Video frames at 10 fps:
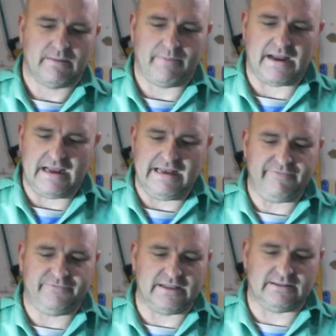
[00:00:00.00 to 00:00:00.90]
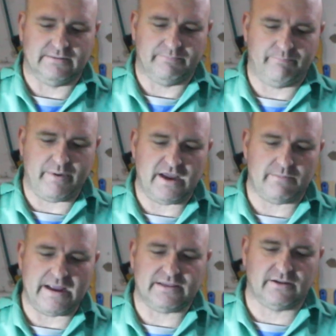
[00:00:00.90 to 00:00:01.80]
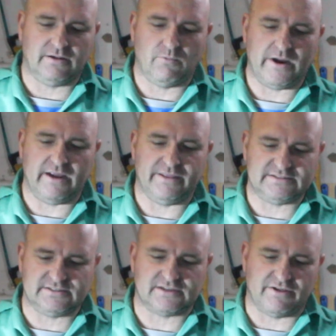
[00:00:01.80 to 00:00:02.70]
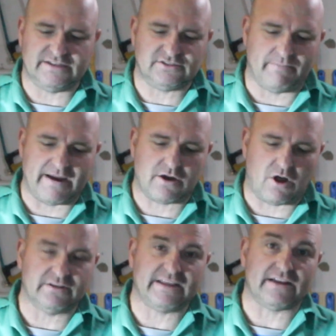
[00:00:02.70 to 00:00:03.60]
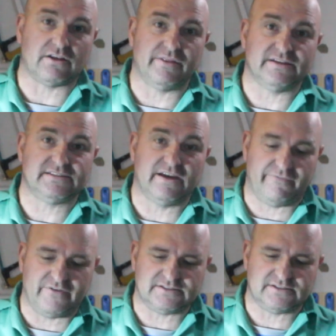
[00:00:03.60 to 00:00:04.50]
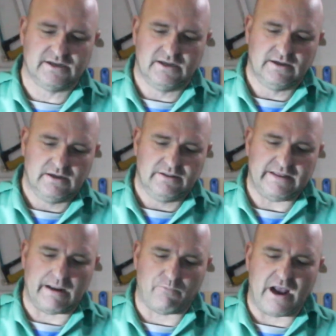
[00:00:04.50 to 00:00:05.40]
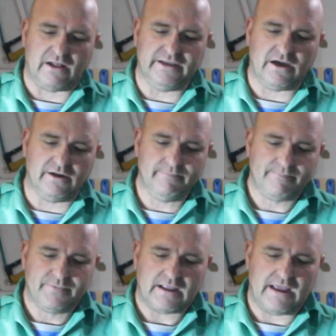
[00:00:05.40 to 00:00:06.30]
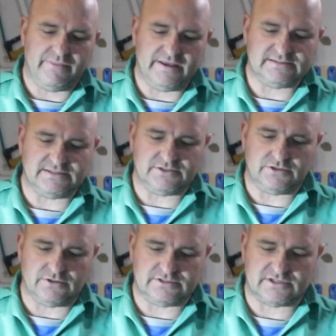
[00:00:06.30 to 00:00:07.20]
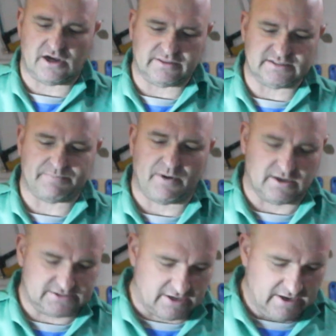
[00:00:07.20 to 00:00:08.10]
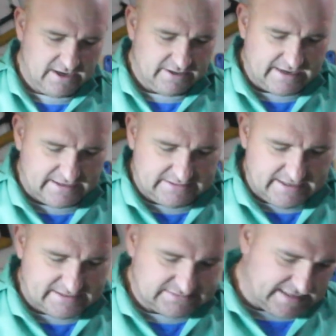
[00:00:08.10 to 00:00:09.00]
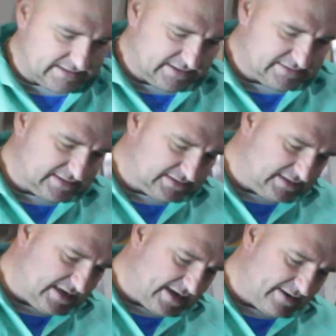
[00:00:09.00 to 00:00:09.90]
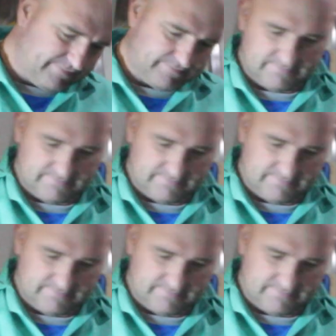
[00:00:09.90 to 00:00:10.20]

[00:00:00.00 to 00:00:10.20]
but I left it bare metal, where this is, so this to make contact on the surface that I'm welding on, and this is to start the spark. So the idea is that it sits here